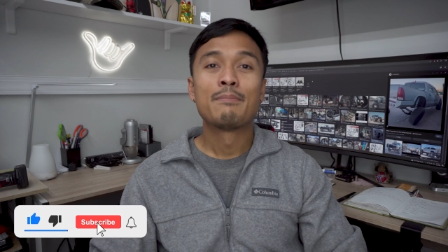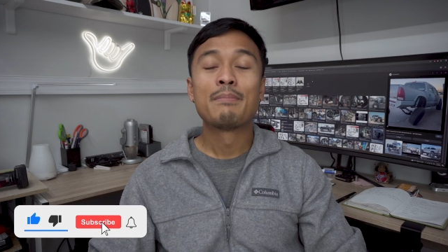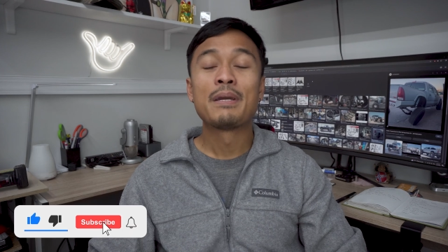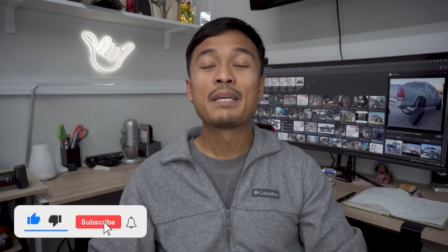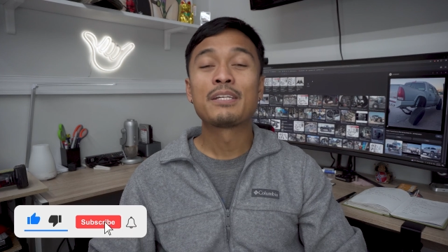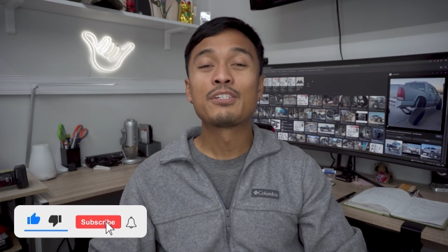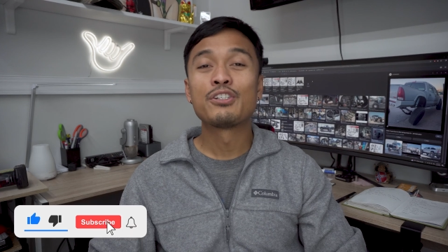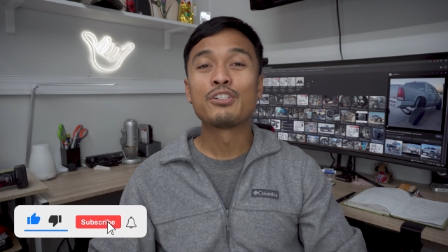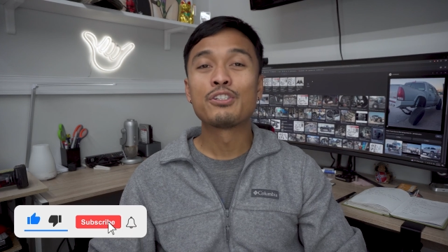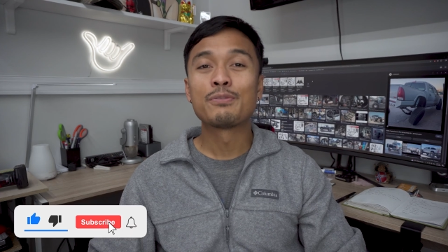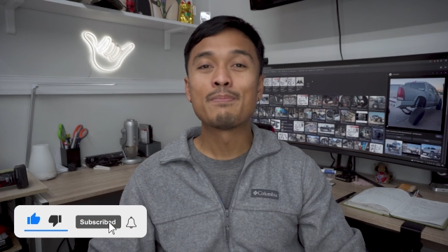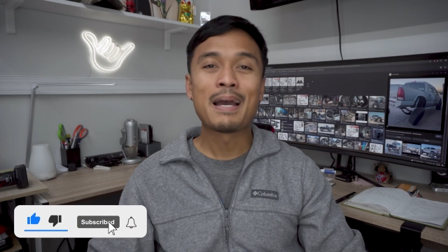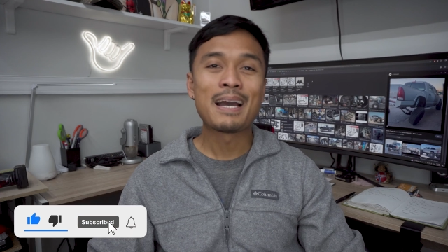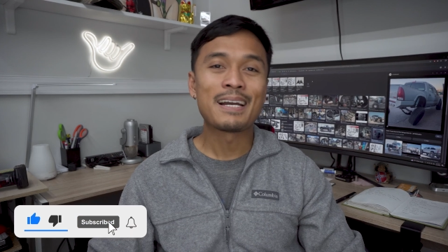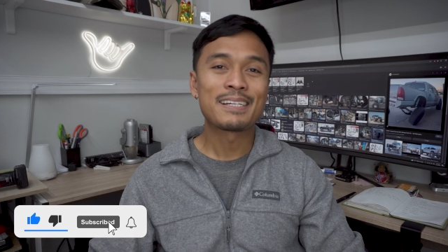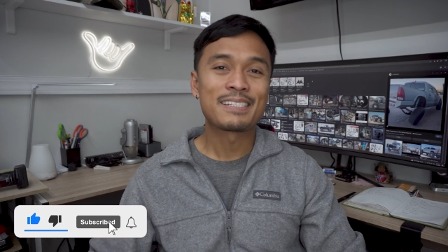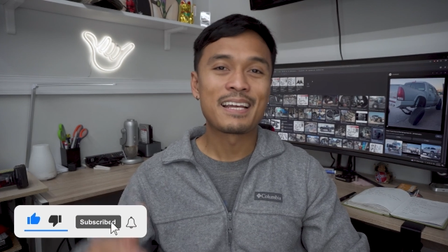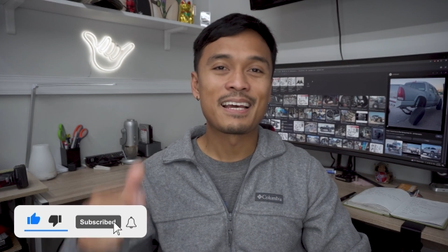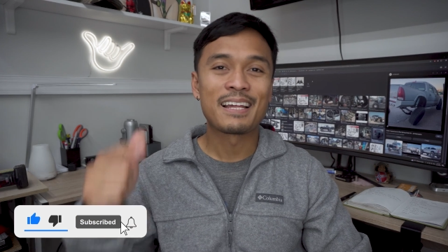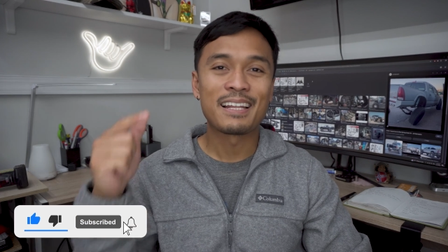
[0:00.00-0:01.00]
Make sure you
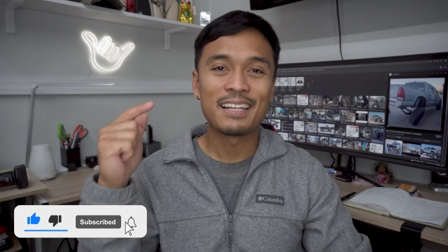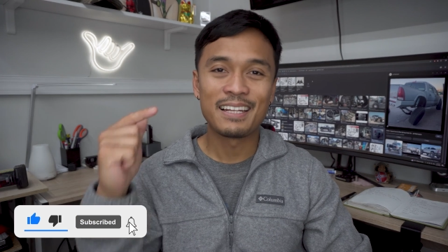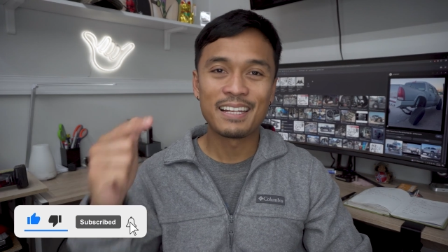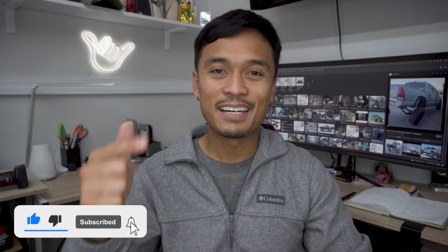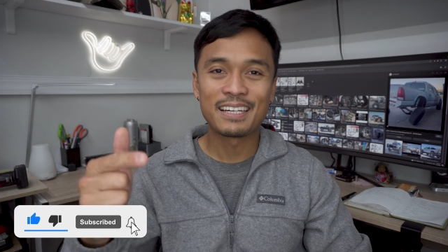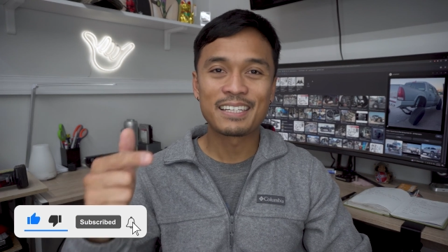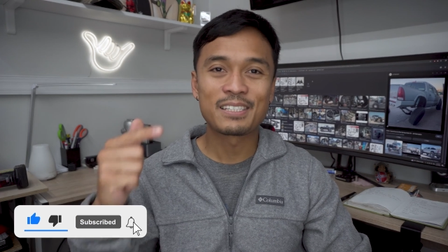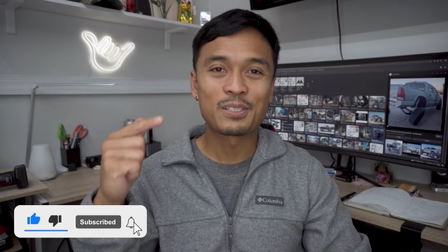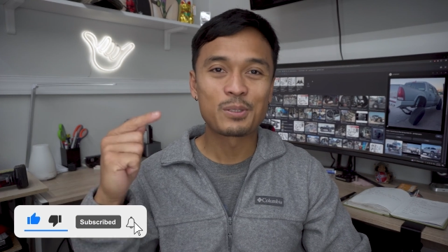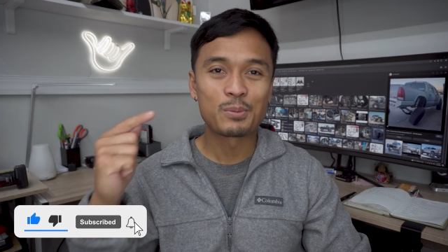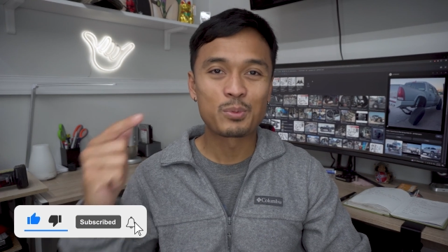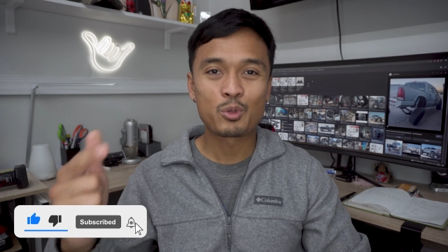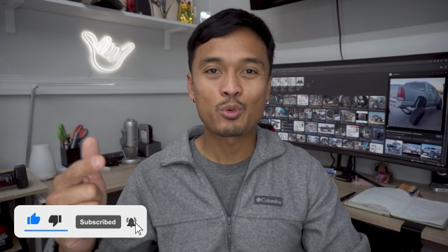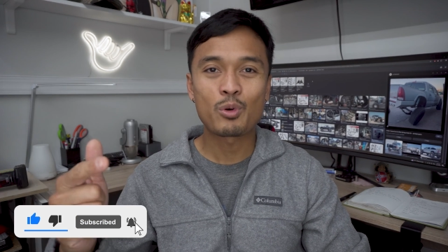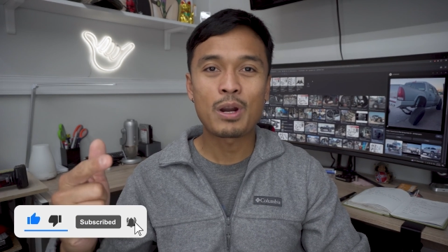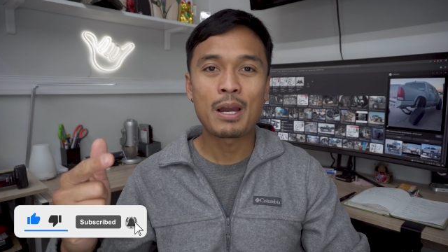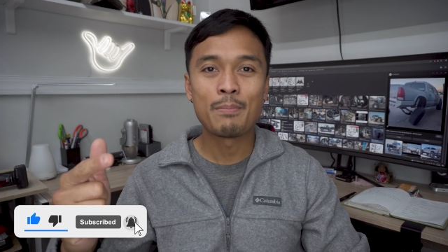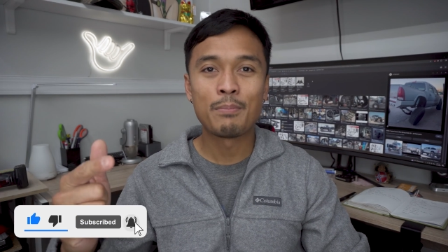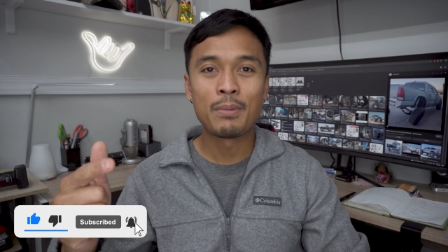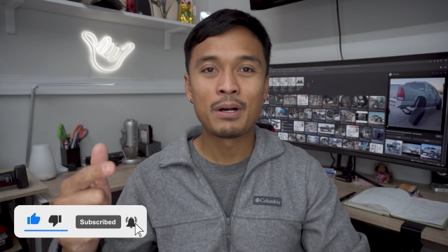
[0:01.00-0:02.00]
smash that like and
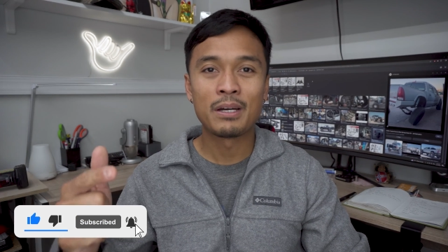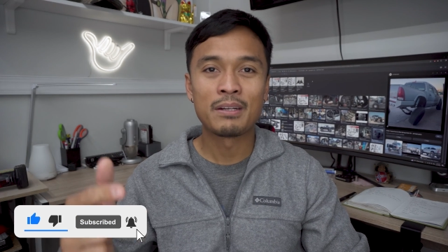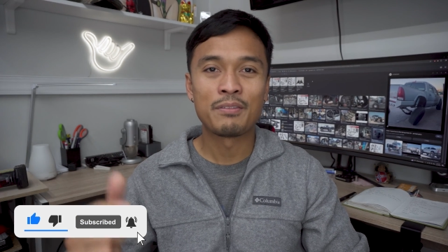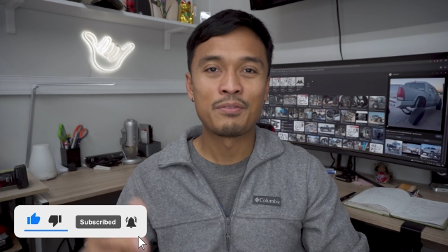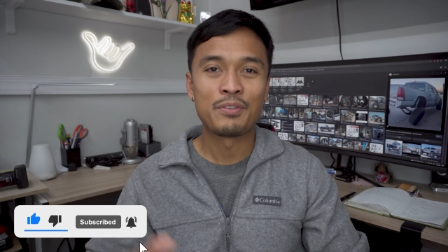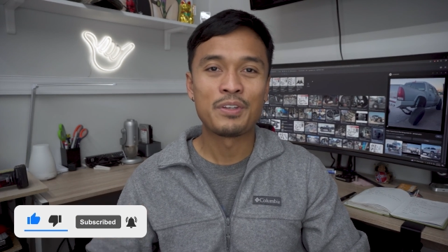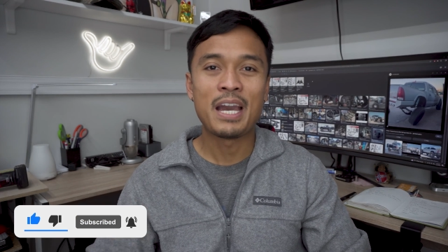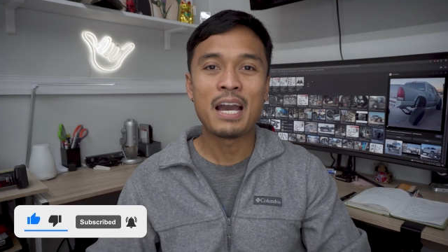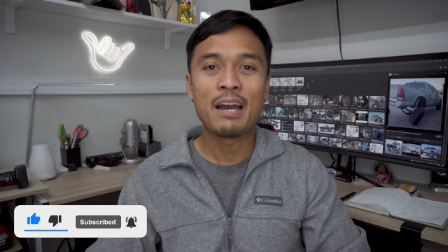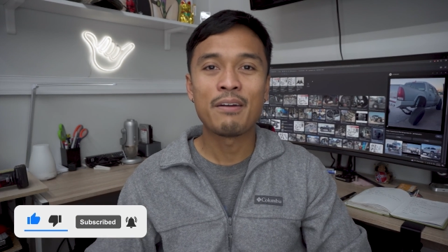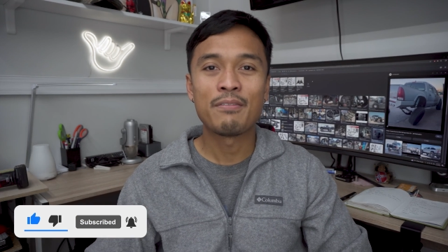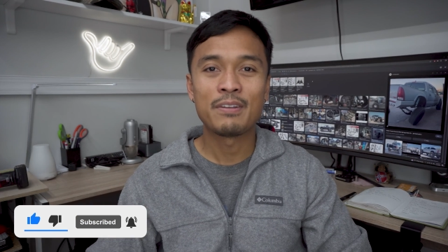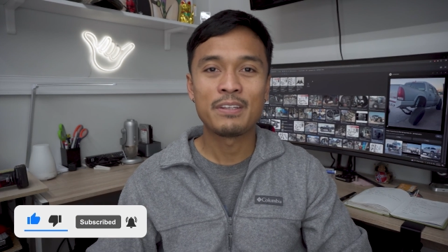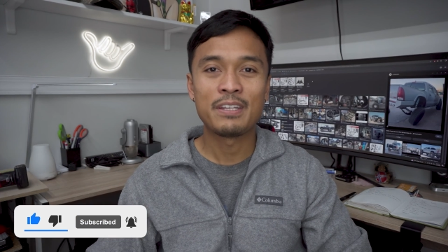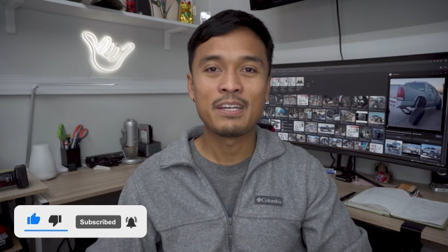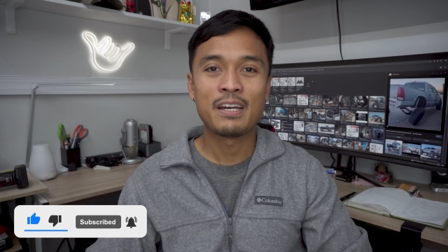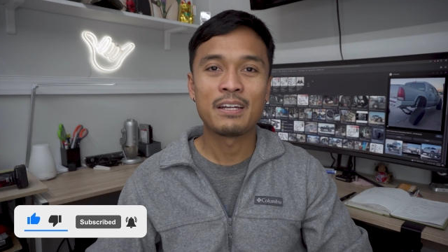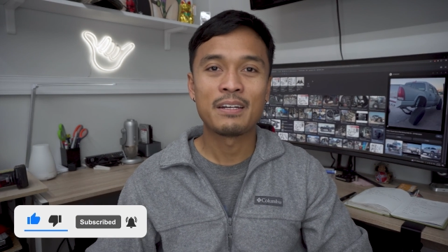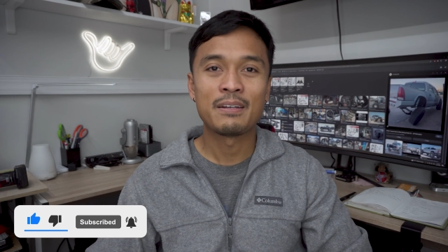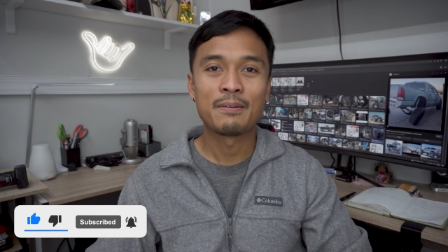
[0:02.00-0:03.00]
subscribe button if you
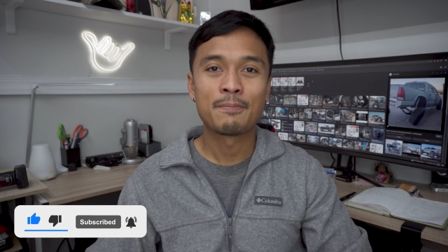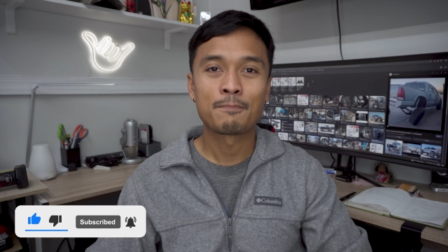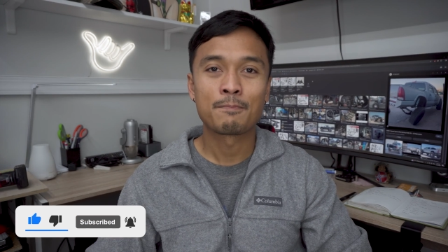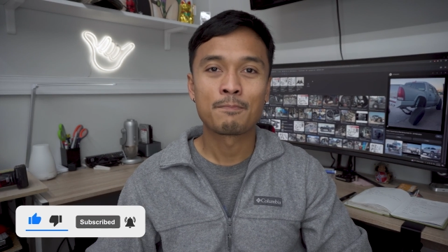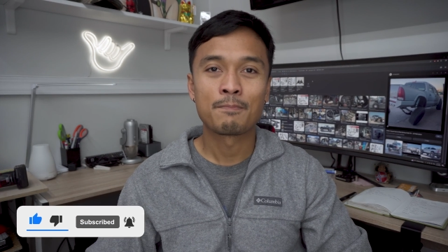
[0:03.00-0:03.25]
haven't yet.